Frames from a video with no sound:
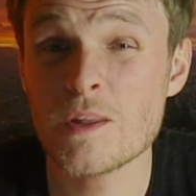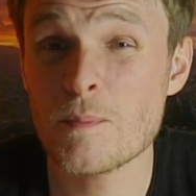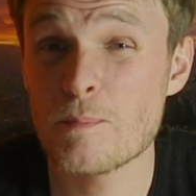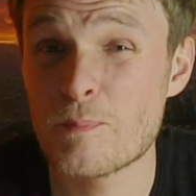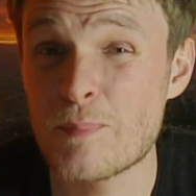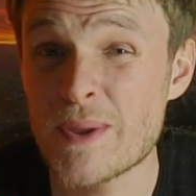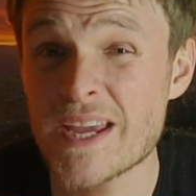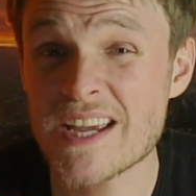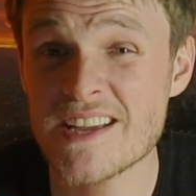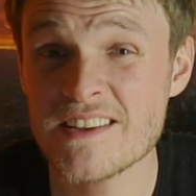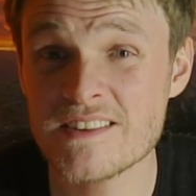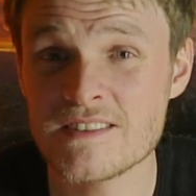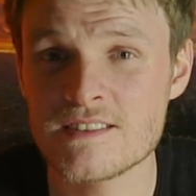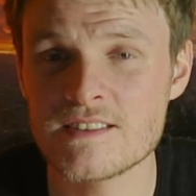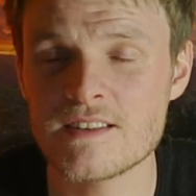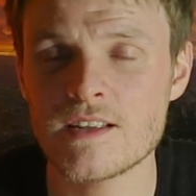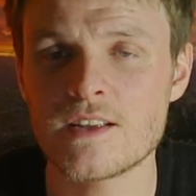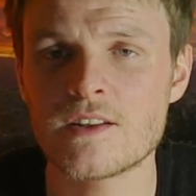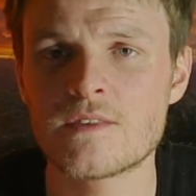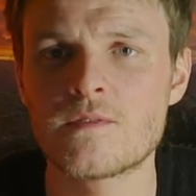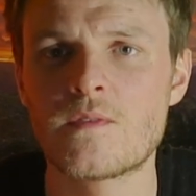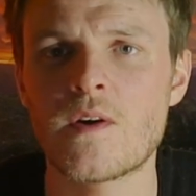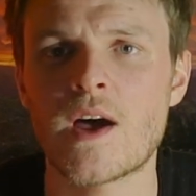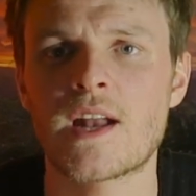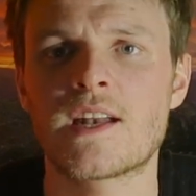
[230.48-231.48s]
of the biggest
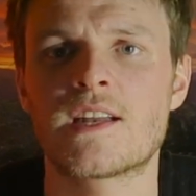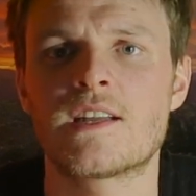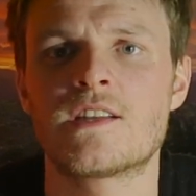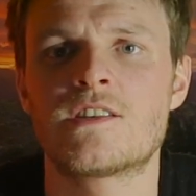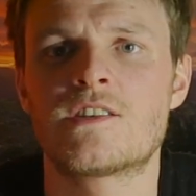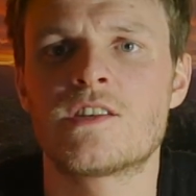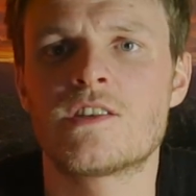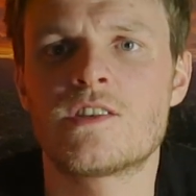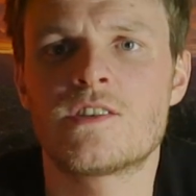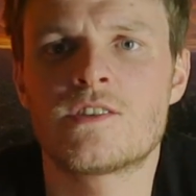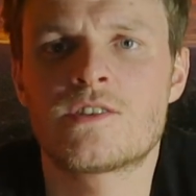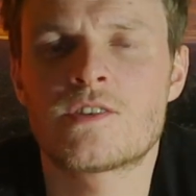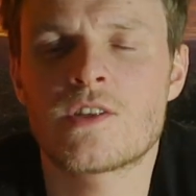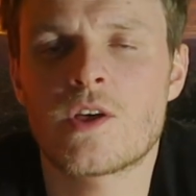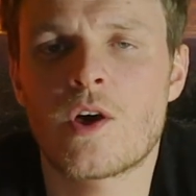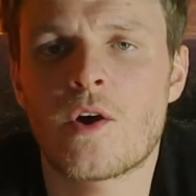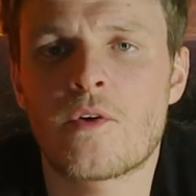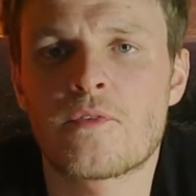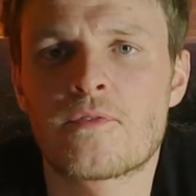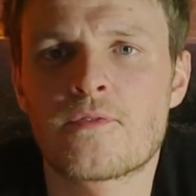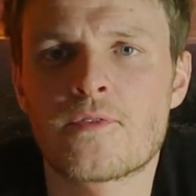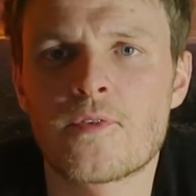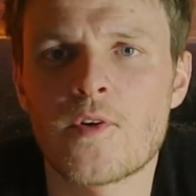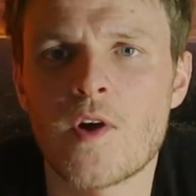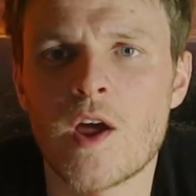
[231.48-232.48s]
advantages
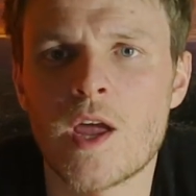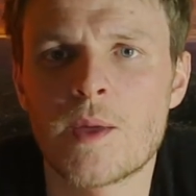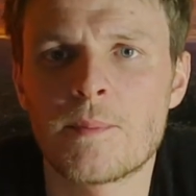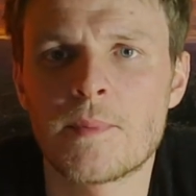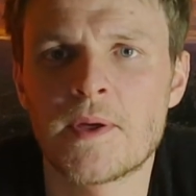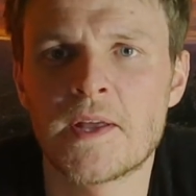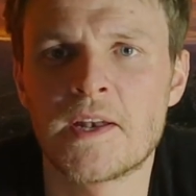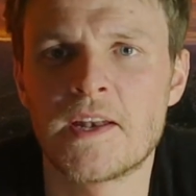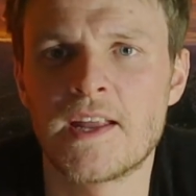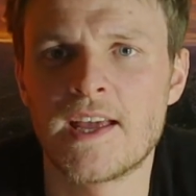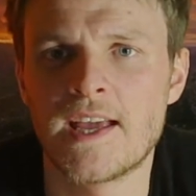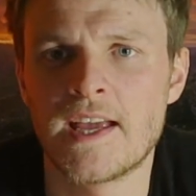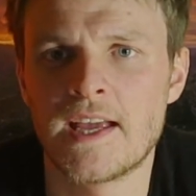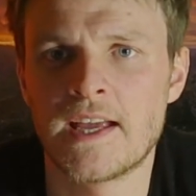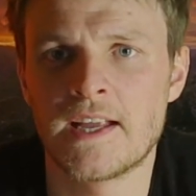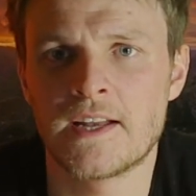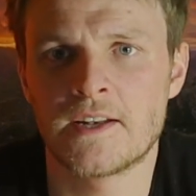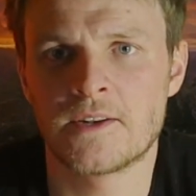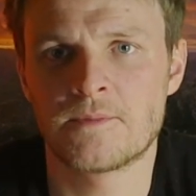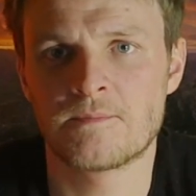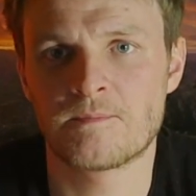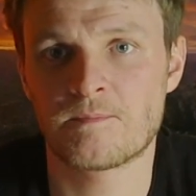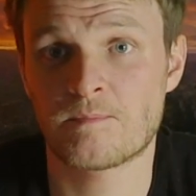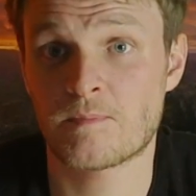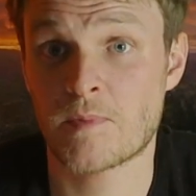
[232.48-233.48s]
of framing
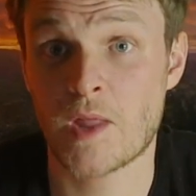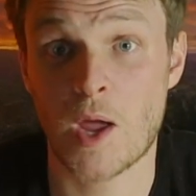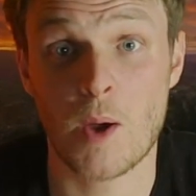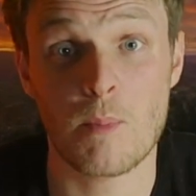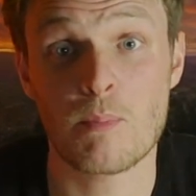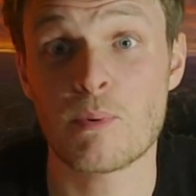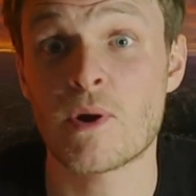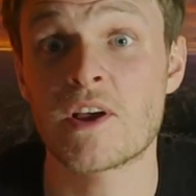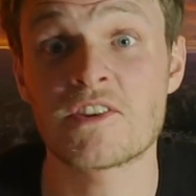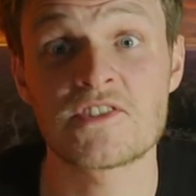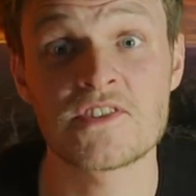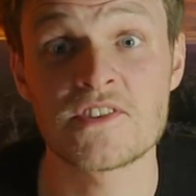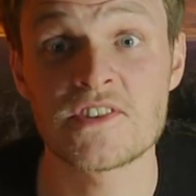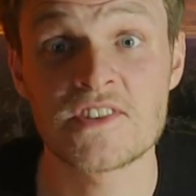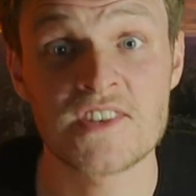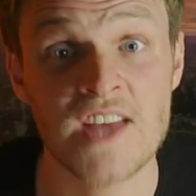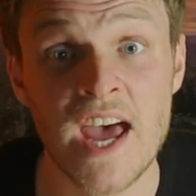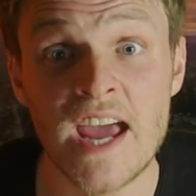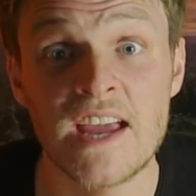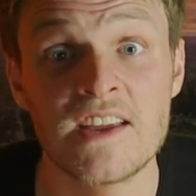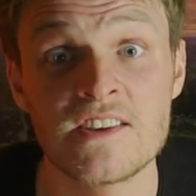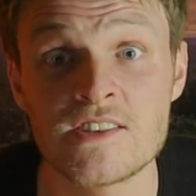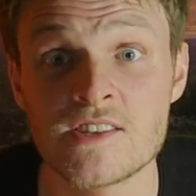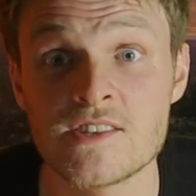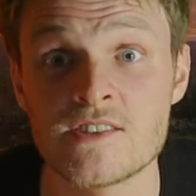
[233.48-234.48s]
in a
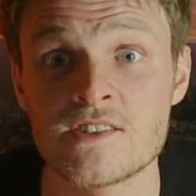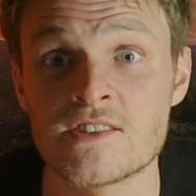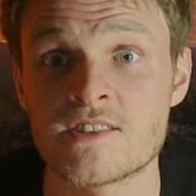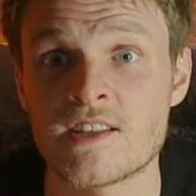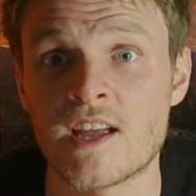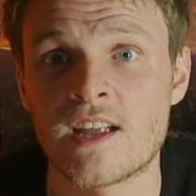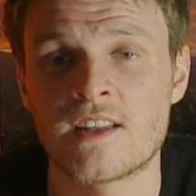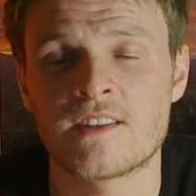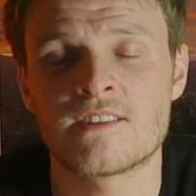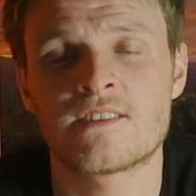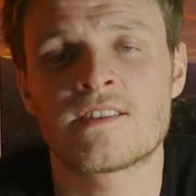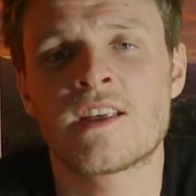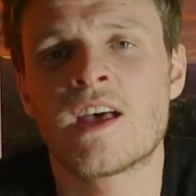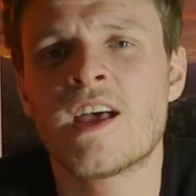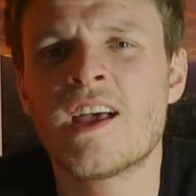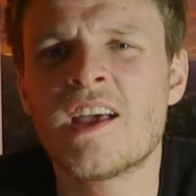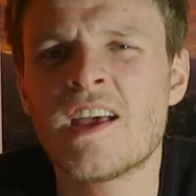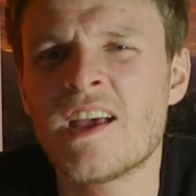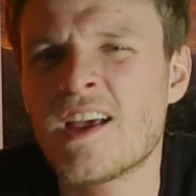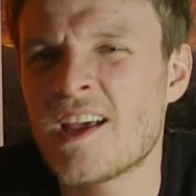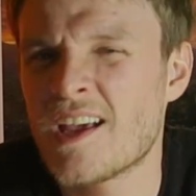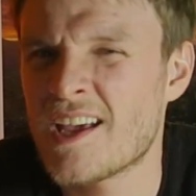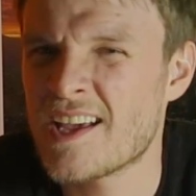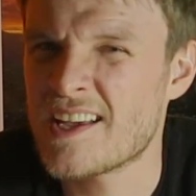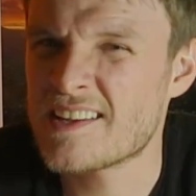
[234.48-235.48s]
presentation sense
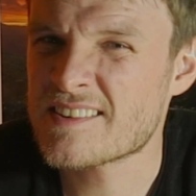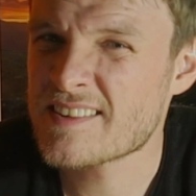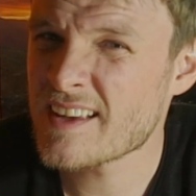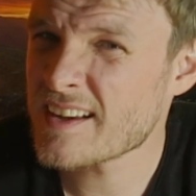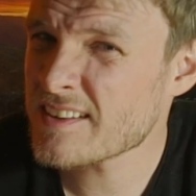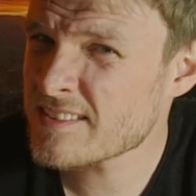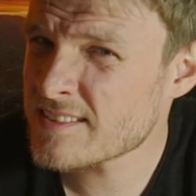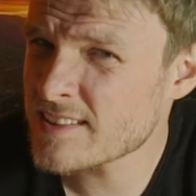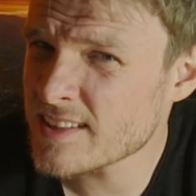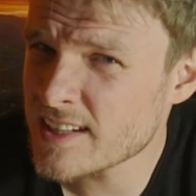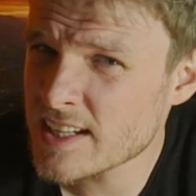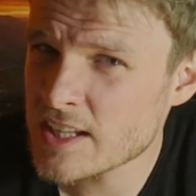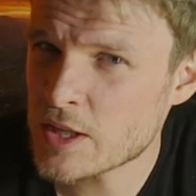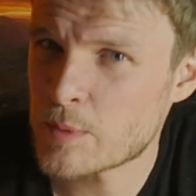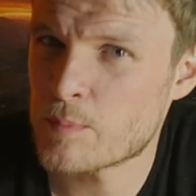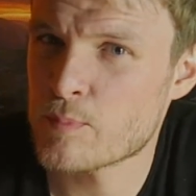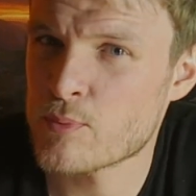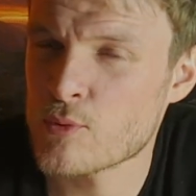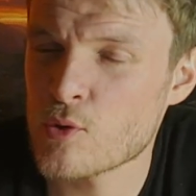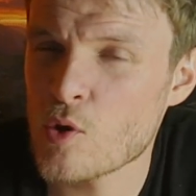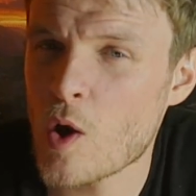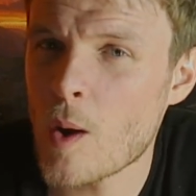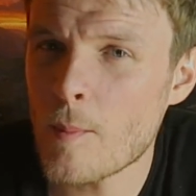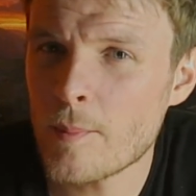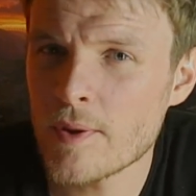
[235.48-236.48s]
is actually the
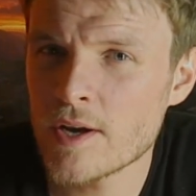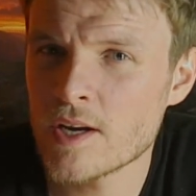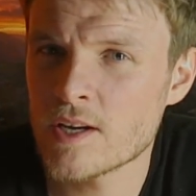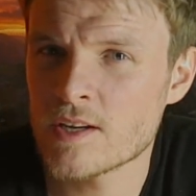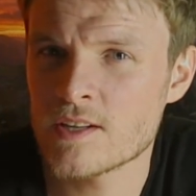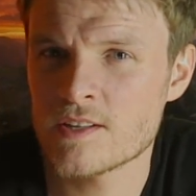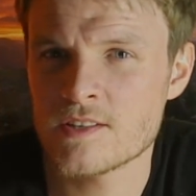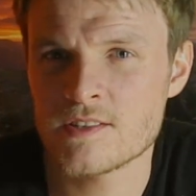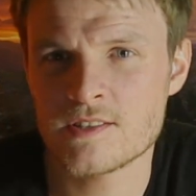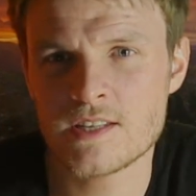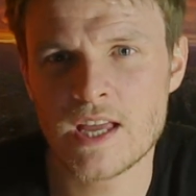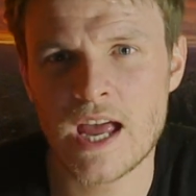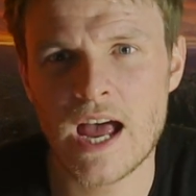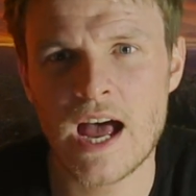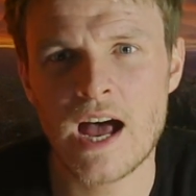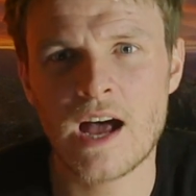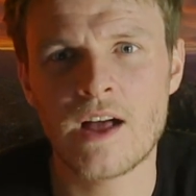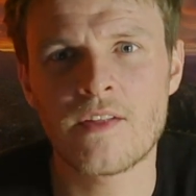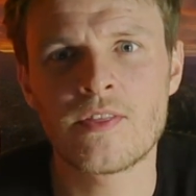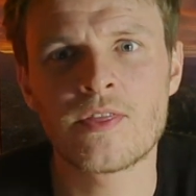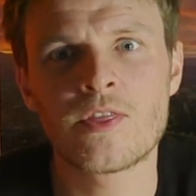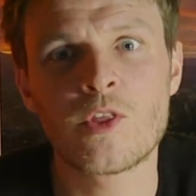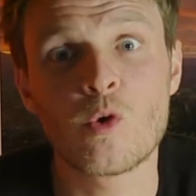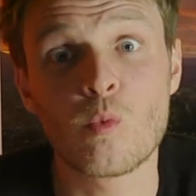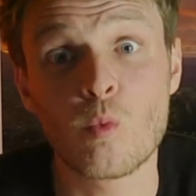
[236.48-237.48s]
prominence
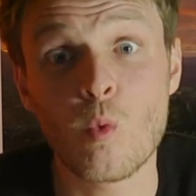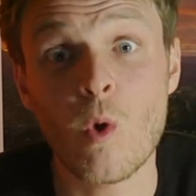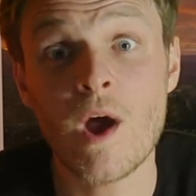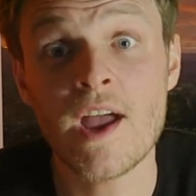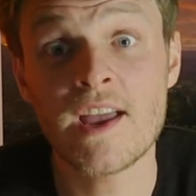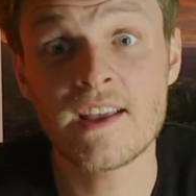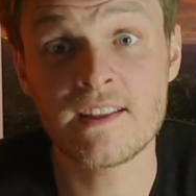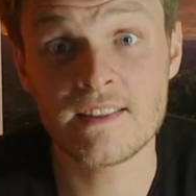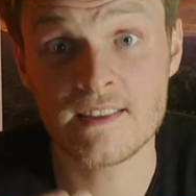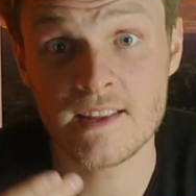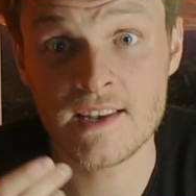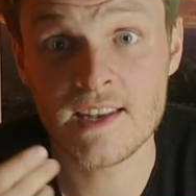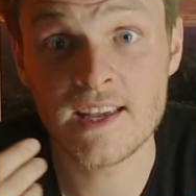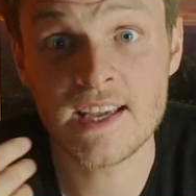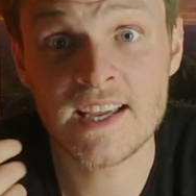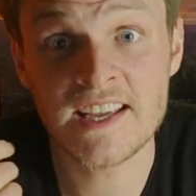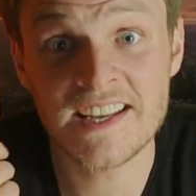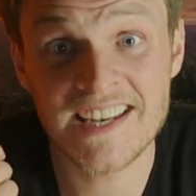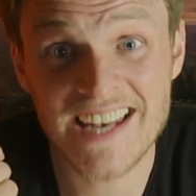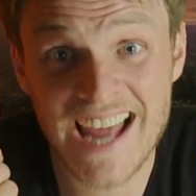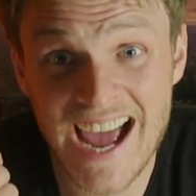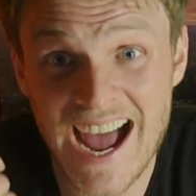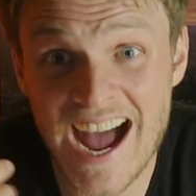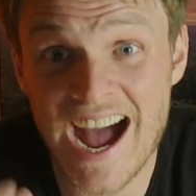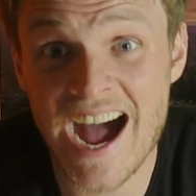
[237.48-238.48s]
and the weight that it
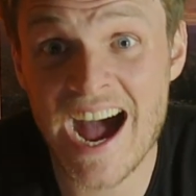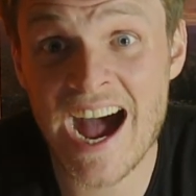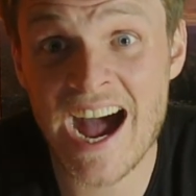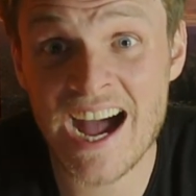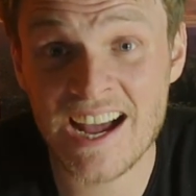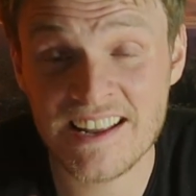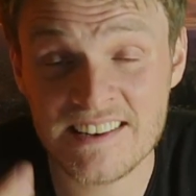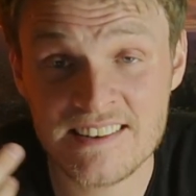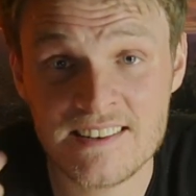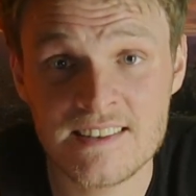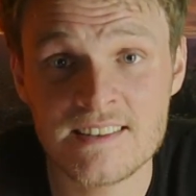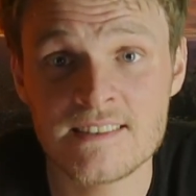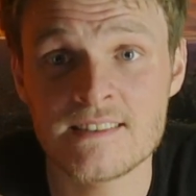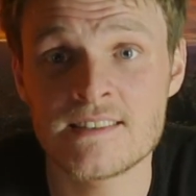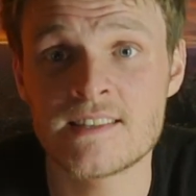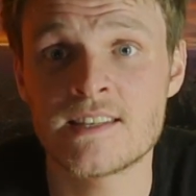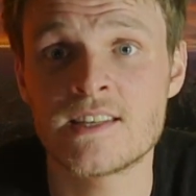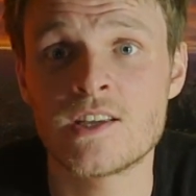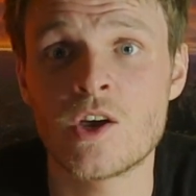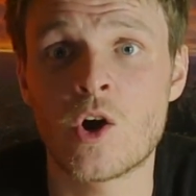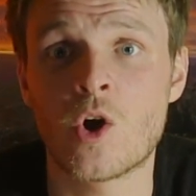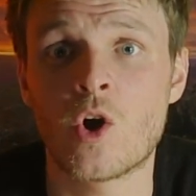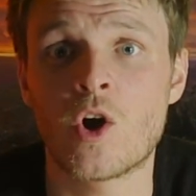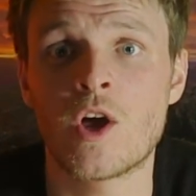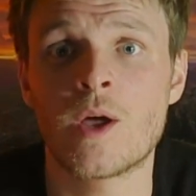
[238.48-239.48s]
can add to
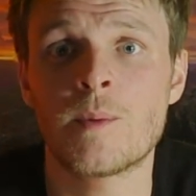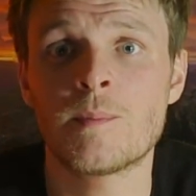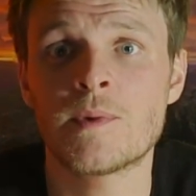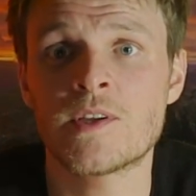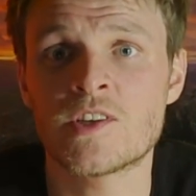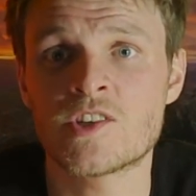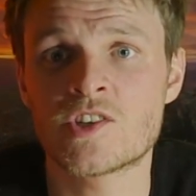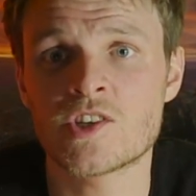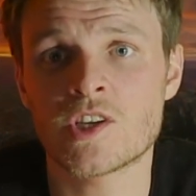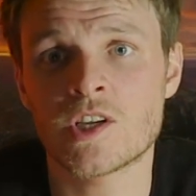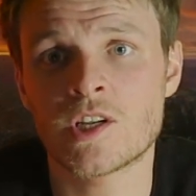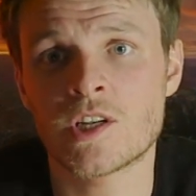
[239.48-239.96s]
your image.